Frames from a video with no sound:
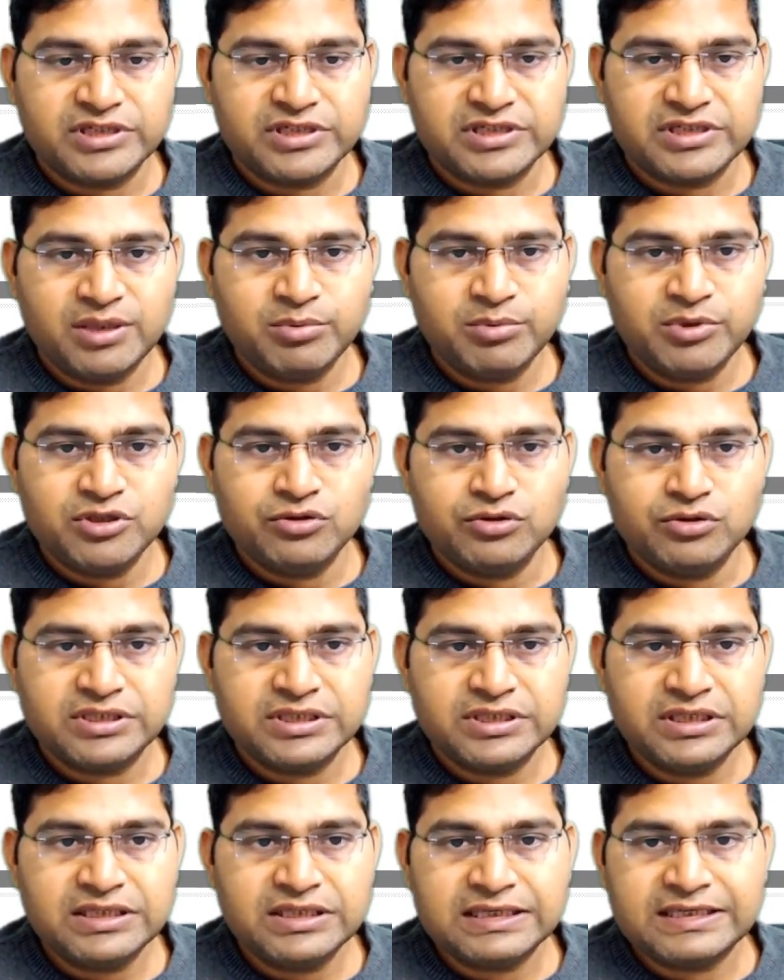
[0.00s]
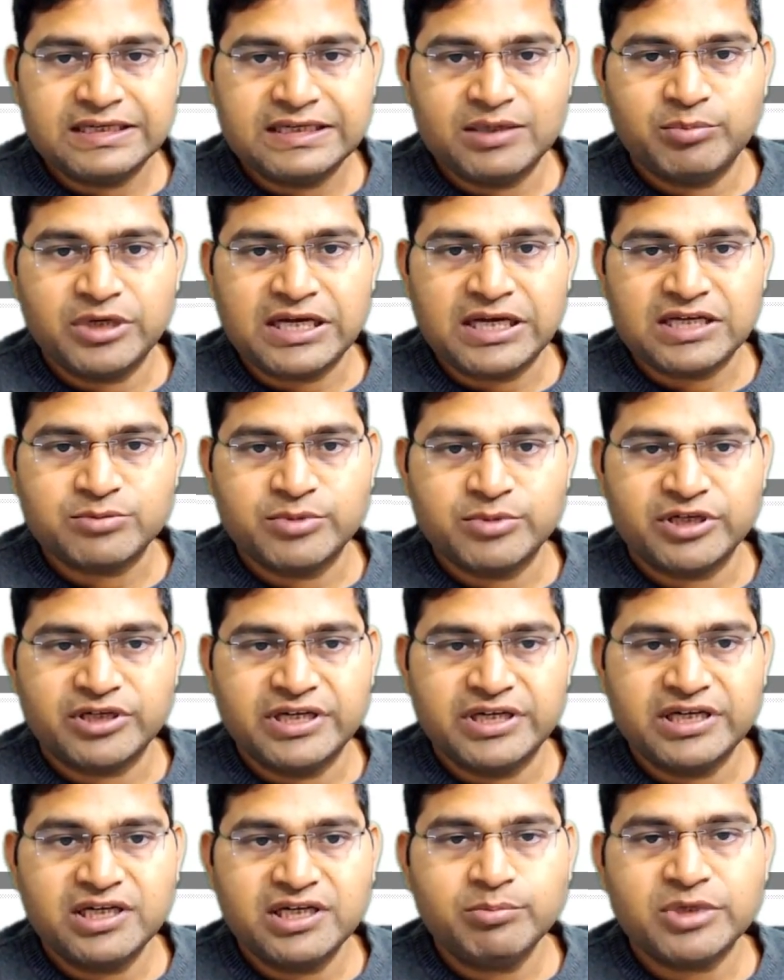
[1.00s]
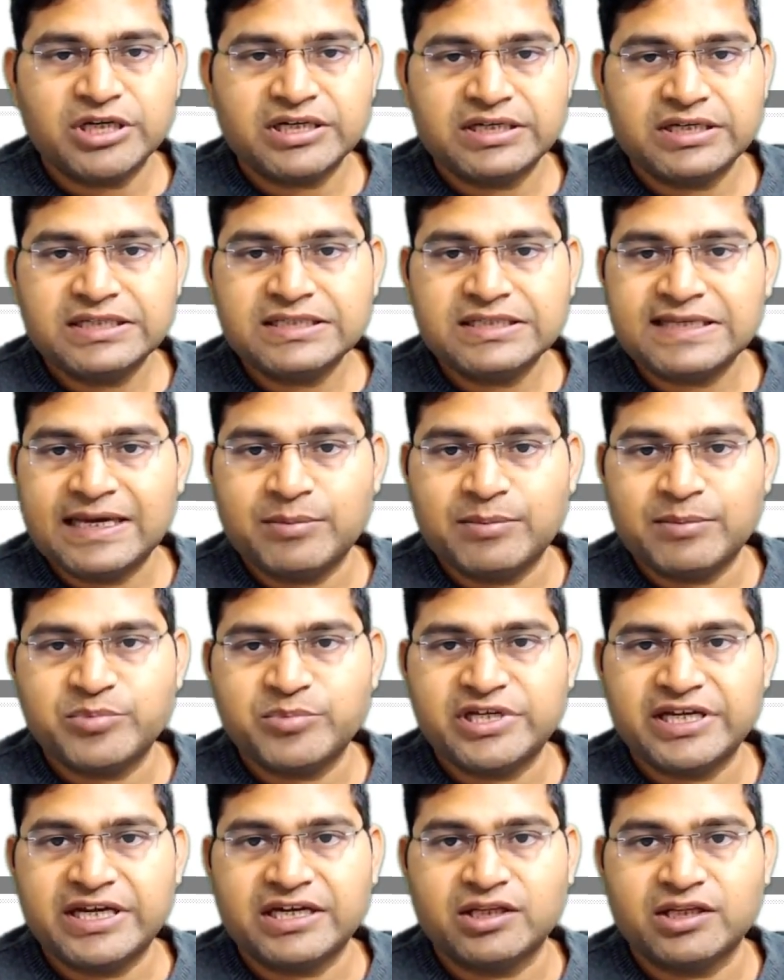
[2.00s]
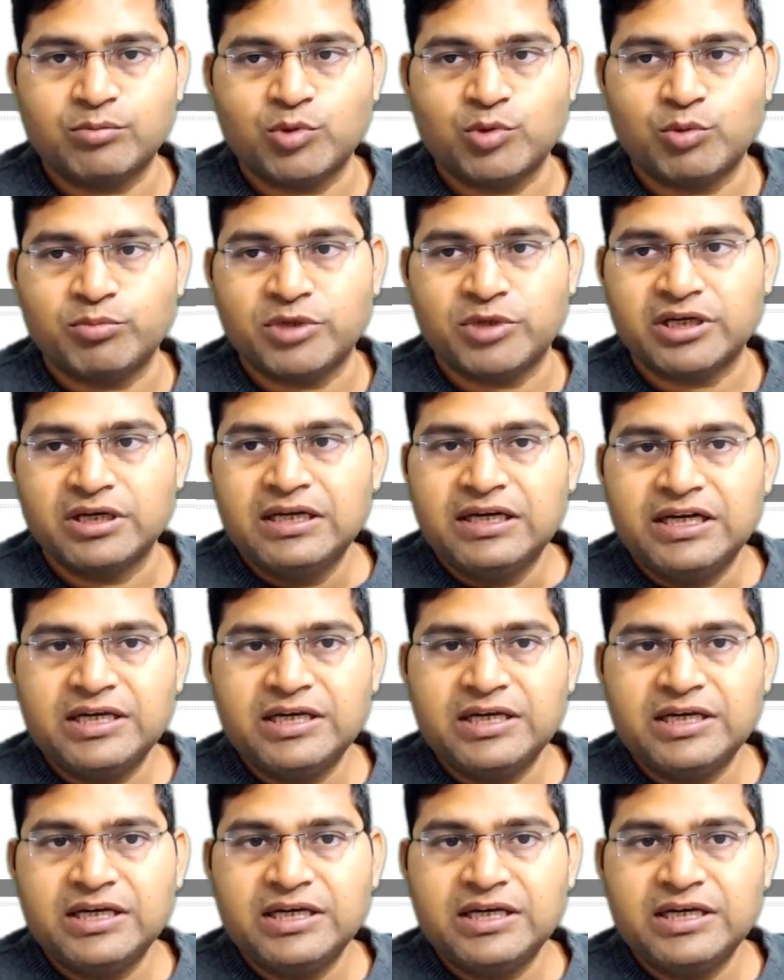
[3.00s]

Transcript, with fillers: this table you will see that table has been created but it is empty at the moment